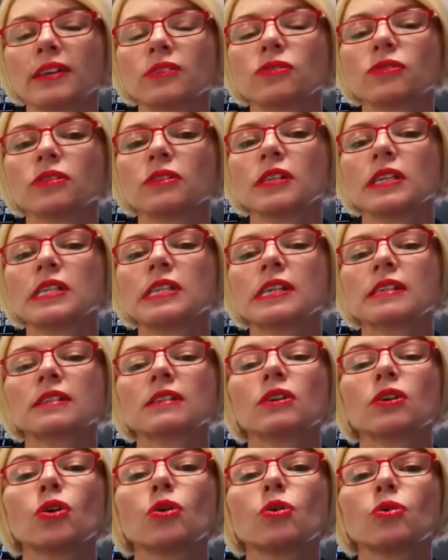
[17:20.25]
It certainly
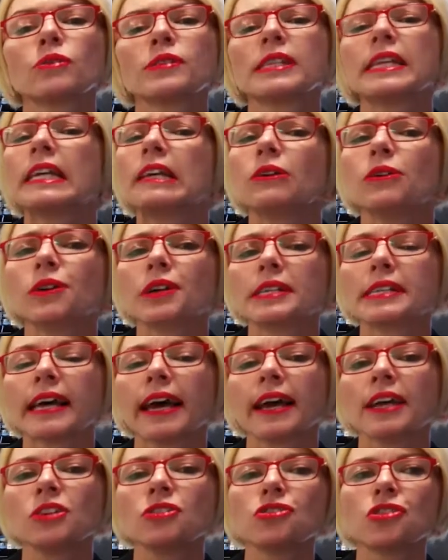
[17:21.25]
doesn't cause
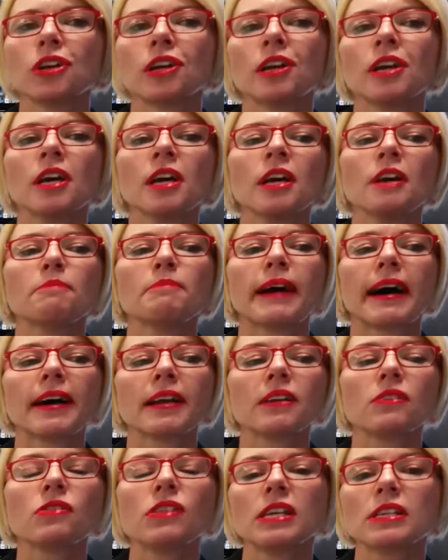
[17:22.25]
irritation,
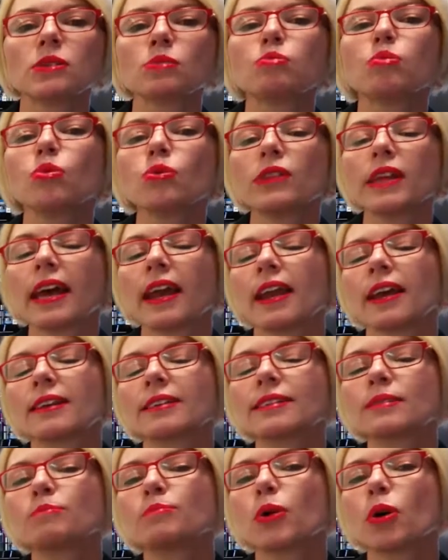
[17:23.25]
but this will then
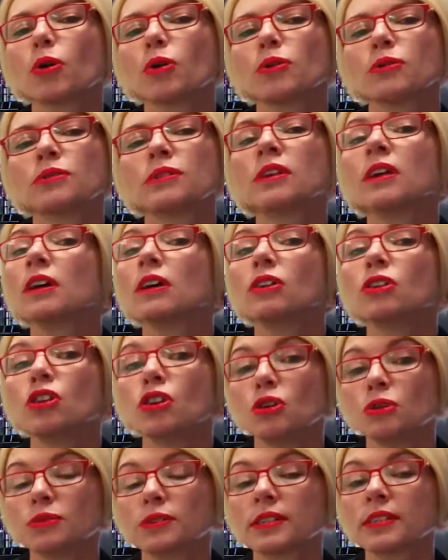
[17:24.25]
expose
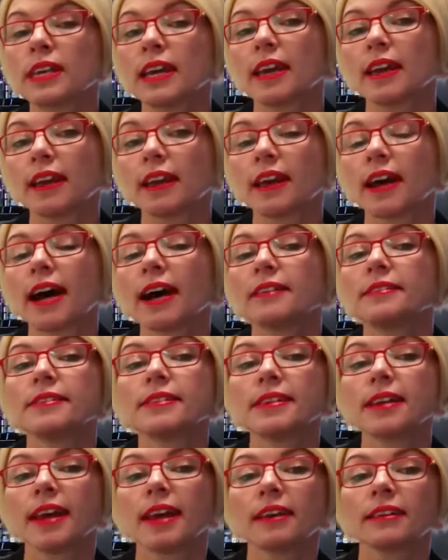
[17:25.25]
new skin
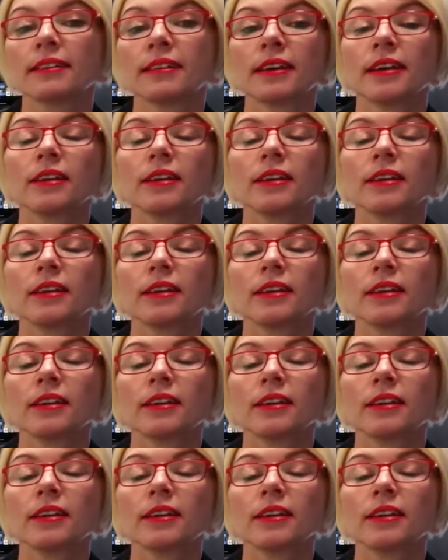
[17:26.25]
underneath.